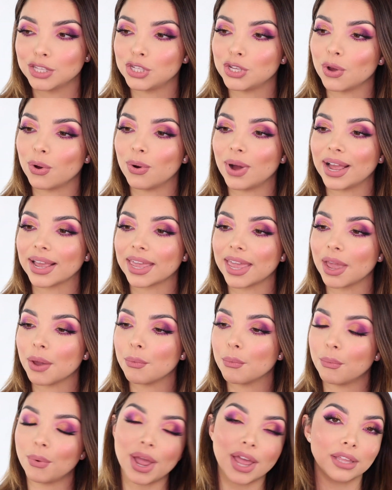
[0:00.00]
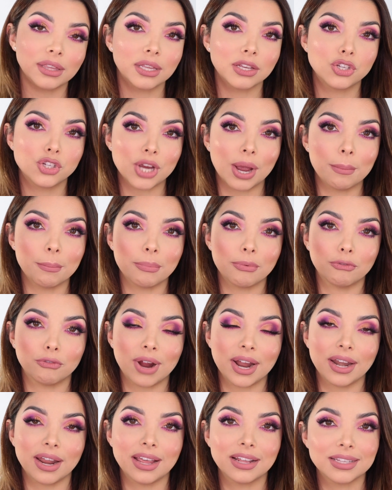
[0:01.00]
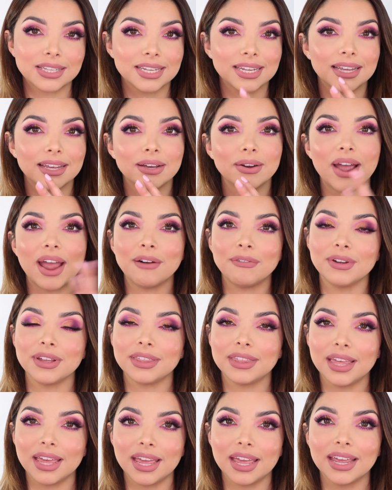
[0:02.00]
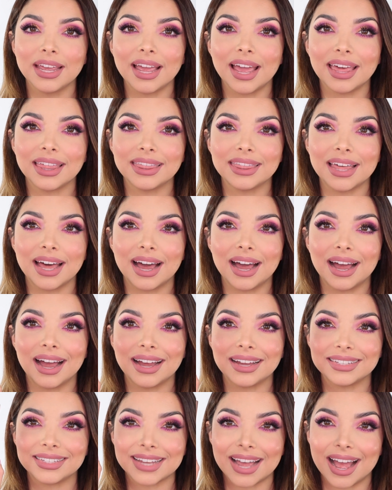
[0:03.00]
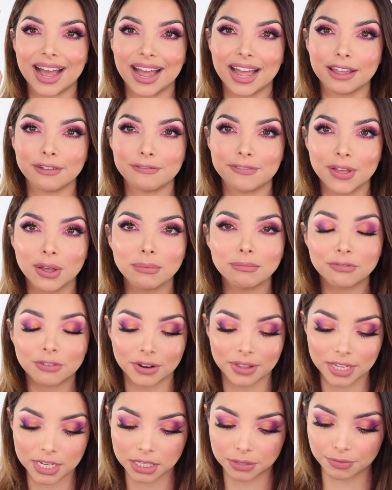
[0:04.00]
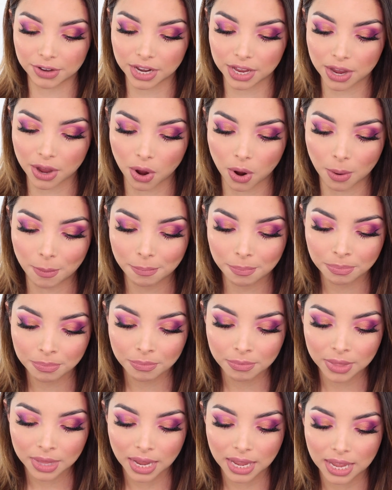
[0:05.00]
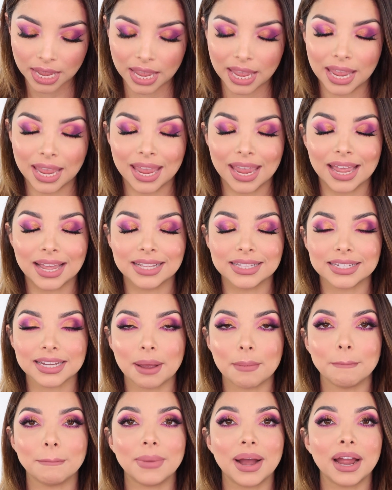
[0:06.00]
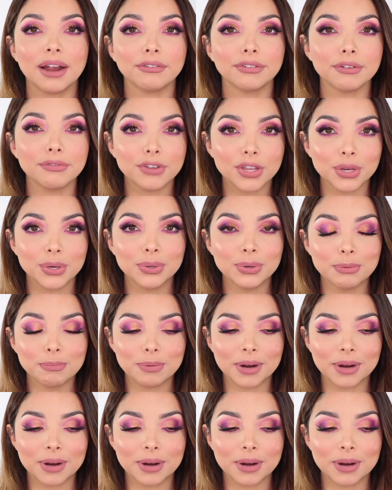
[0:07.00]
So I can't wait to jump right into everything that I filmed for this video and my review.